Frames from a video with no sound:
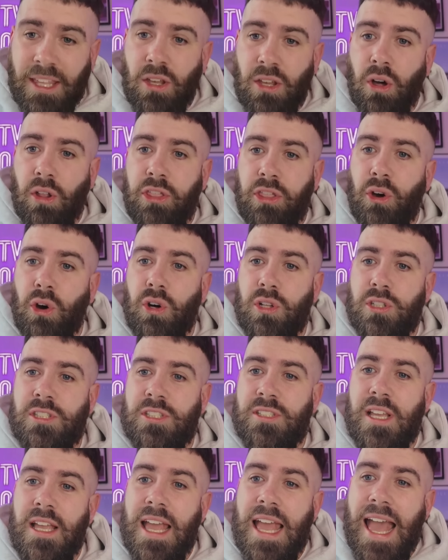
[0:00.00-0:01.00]
your
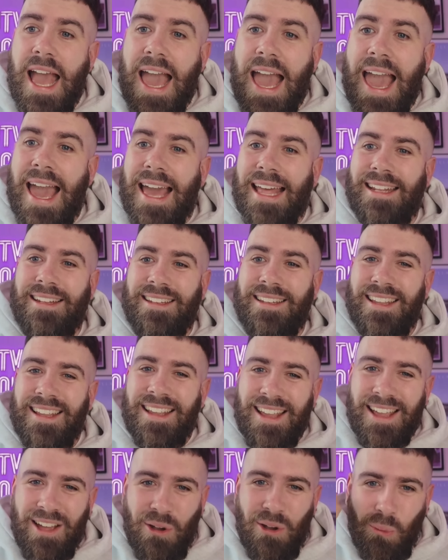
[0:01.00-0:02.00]
thoughts. And
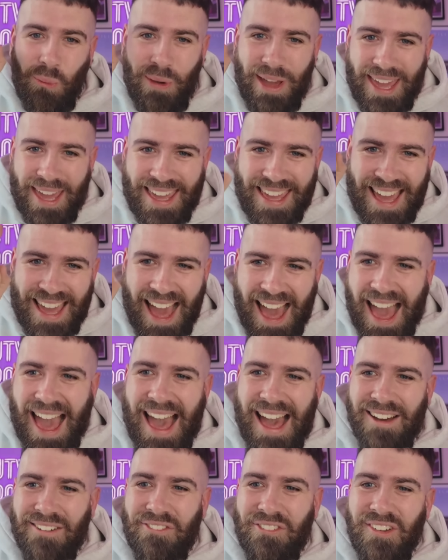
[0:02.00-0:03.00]
we
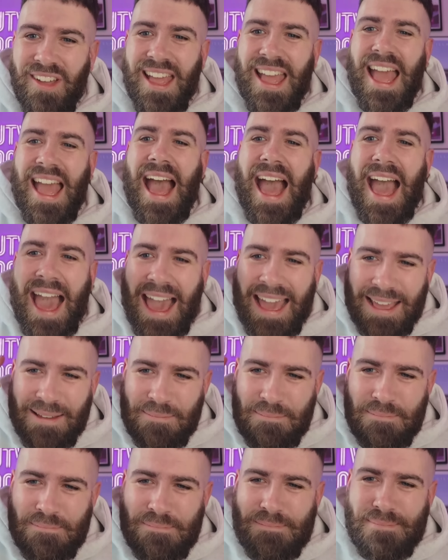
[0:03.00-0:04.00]
have a
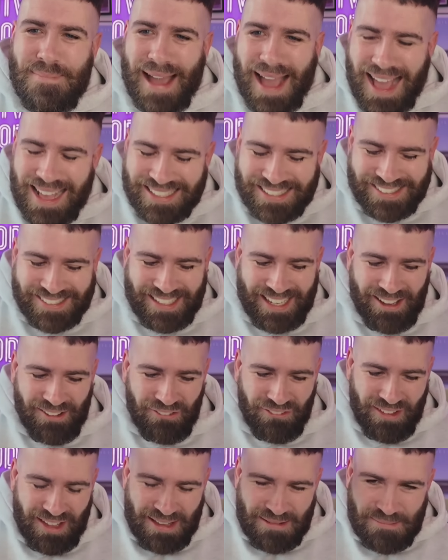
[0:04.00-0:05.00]

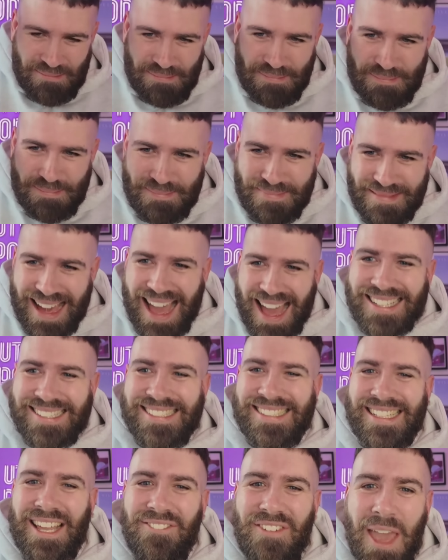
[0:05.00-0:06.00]
massive,
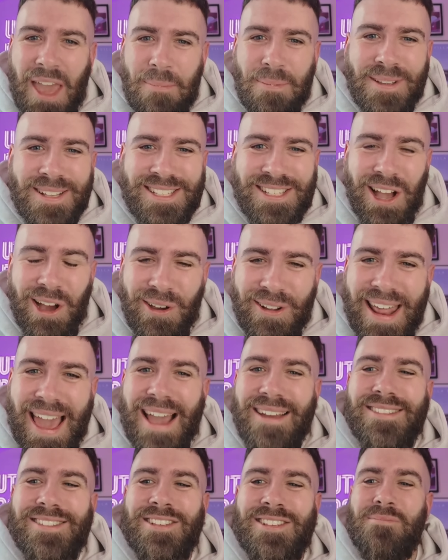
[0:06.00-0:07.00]
massive episode
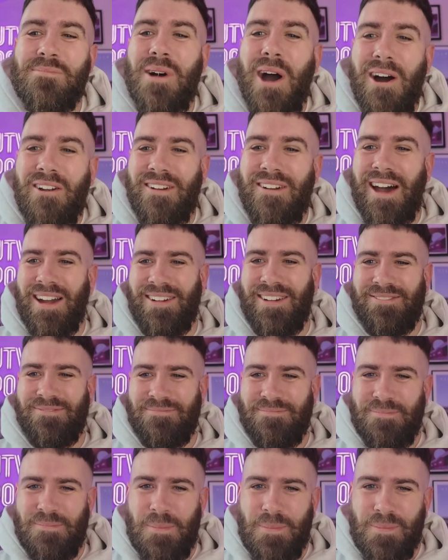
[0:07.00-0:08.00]
out tomorrow.
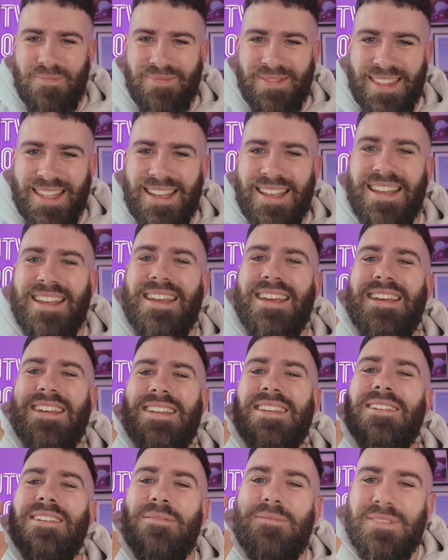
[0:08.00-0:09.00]

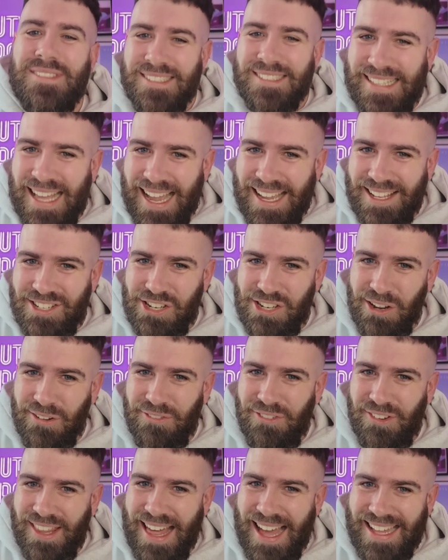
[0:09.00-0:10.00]
Stay
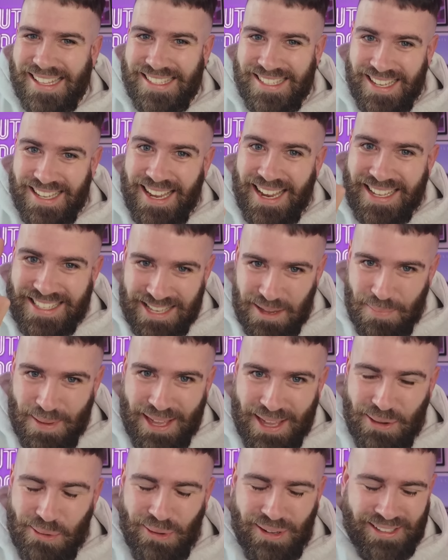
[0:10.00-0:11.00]
tuned for that. It's a
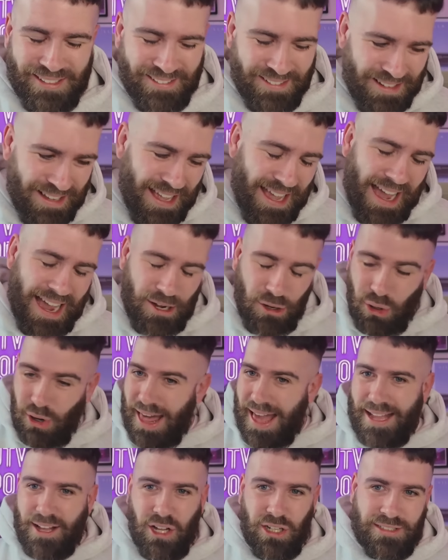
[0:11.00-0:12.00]
big one. And all
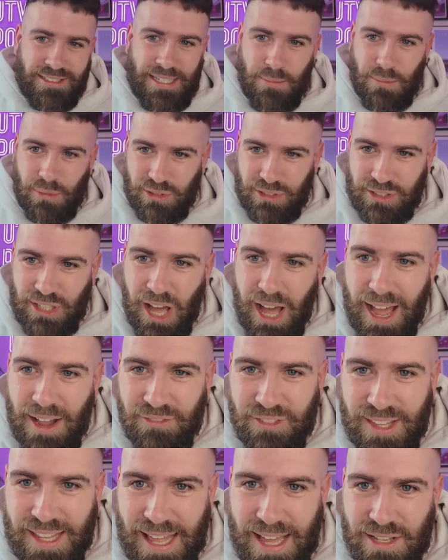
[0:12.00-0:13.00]
our content will start
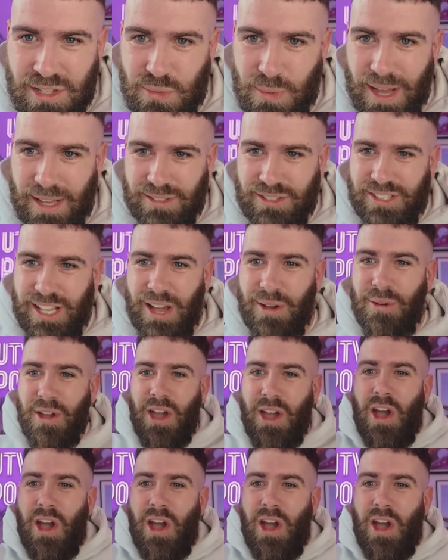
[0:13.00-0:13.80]
after that as well. So